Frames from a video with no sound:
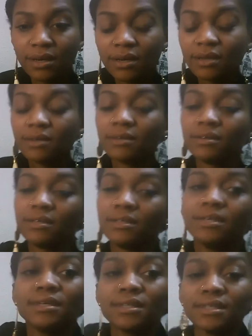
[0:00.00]
And
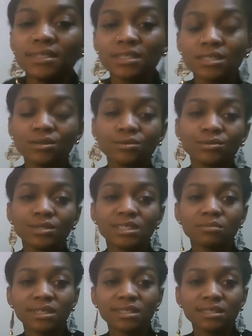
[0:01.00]
this song
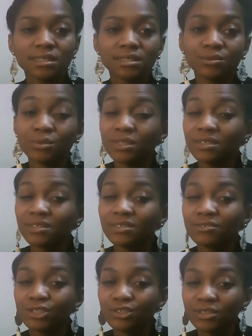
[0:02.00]
is basically really good
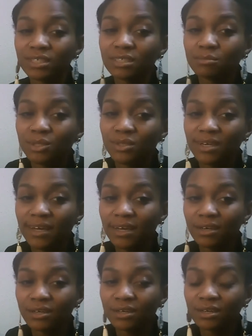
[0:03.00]
for transmuting
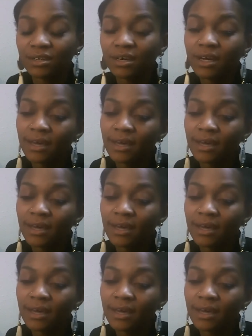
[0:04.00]
anger.